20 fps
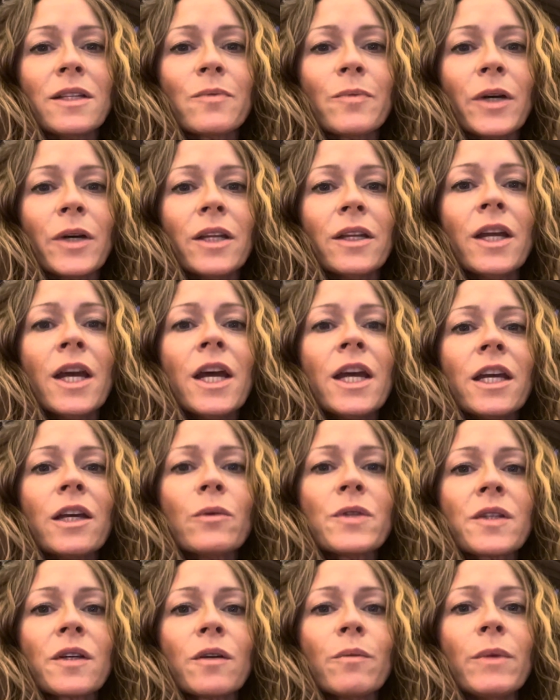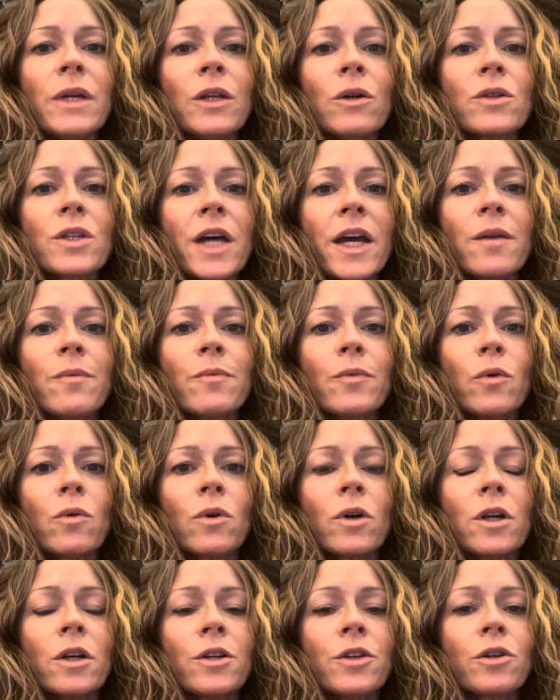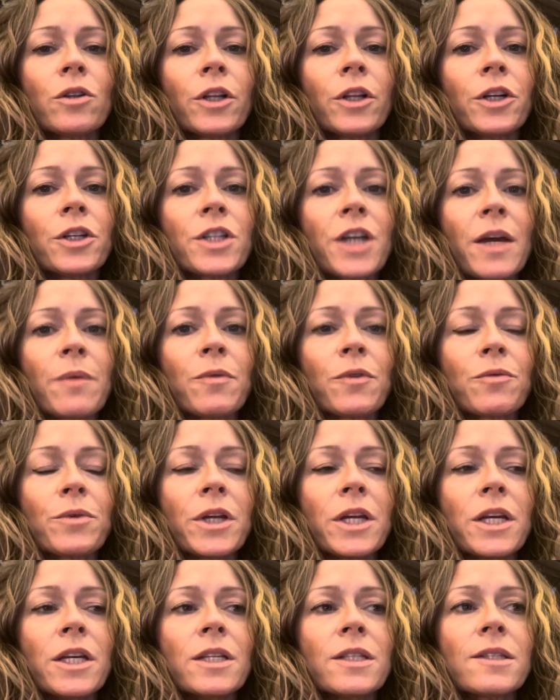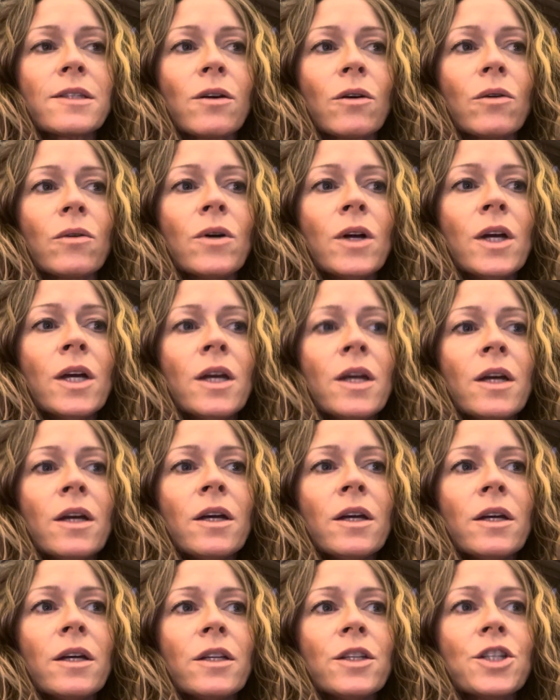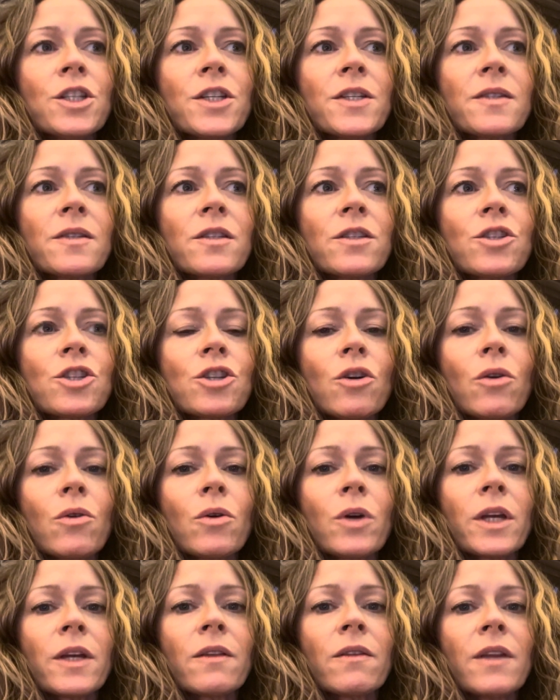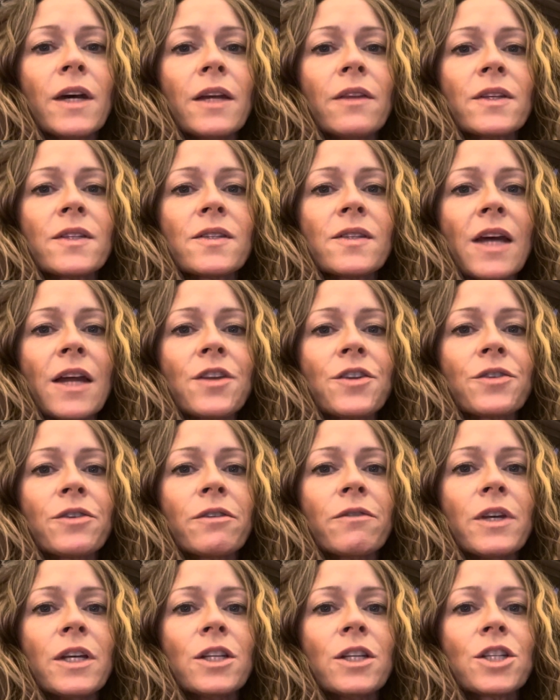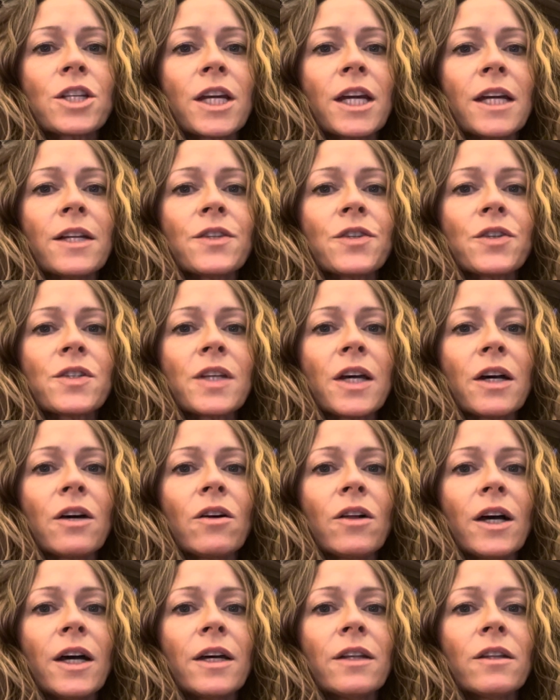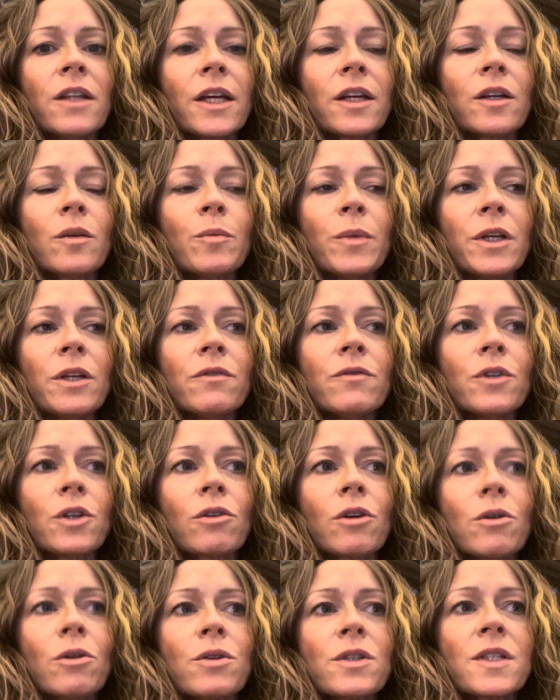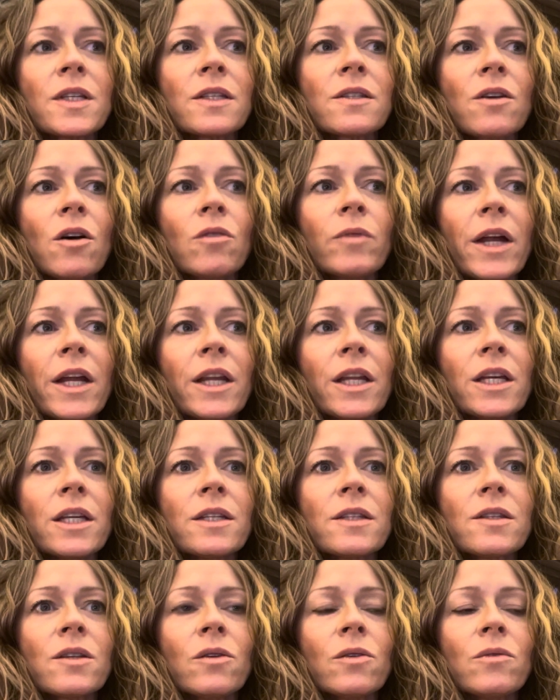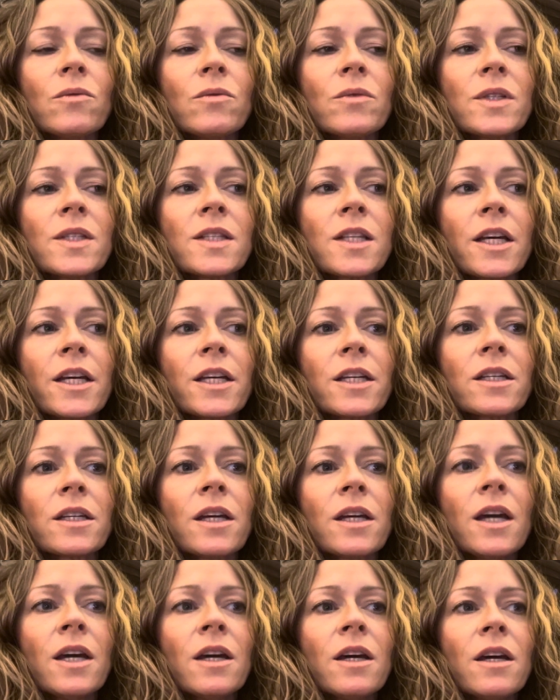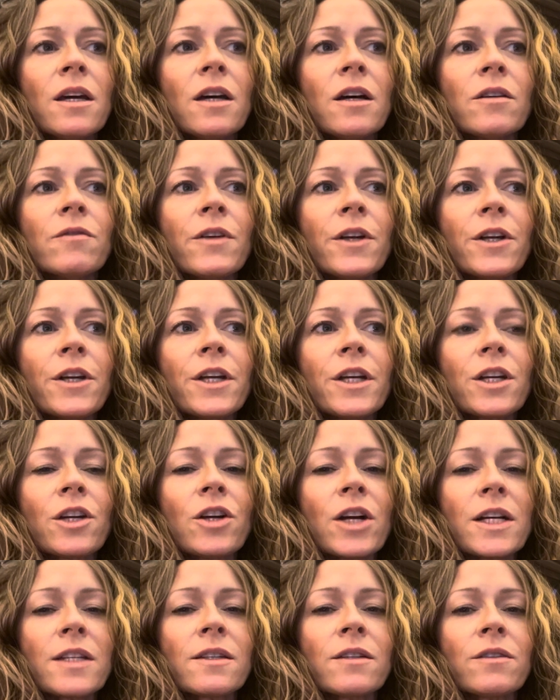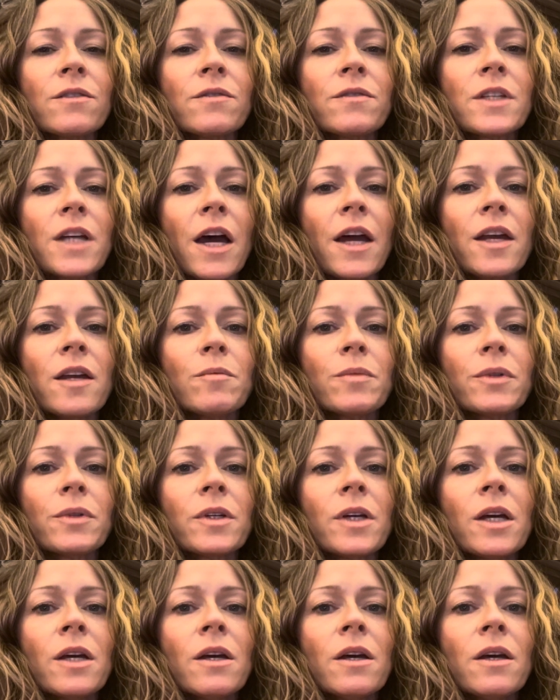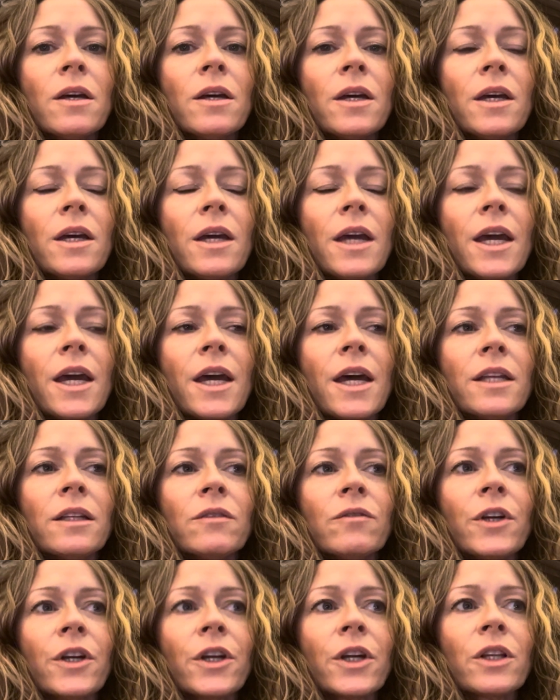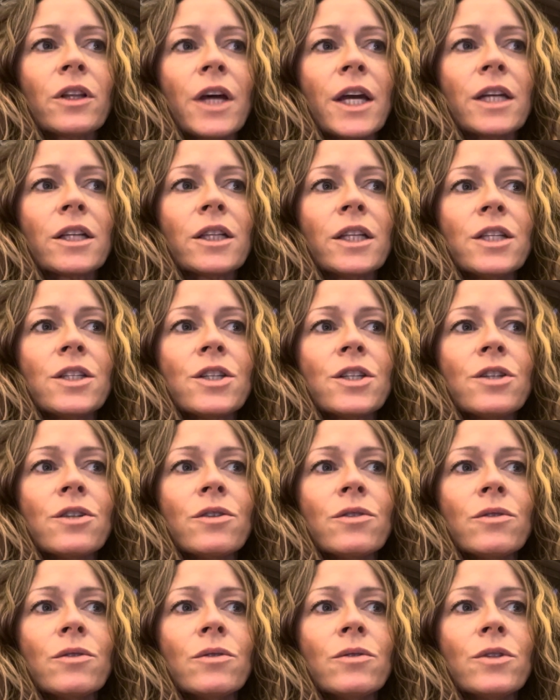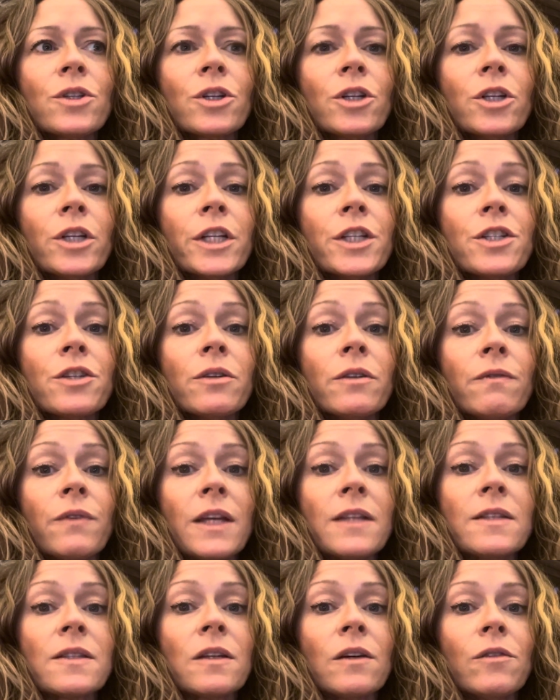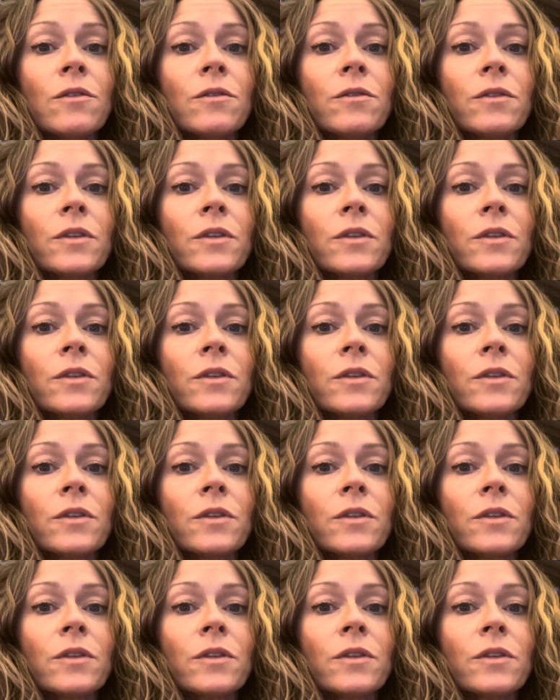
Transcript: but it was chematotype or nuclear type 3. So just showing that the center of each cancer cell had like a bit of necrosis already. So it was like a very aggressive type and very likely to turn into invasive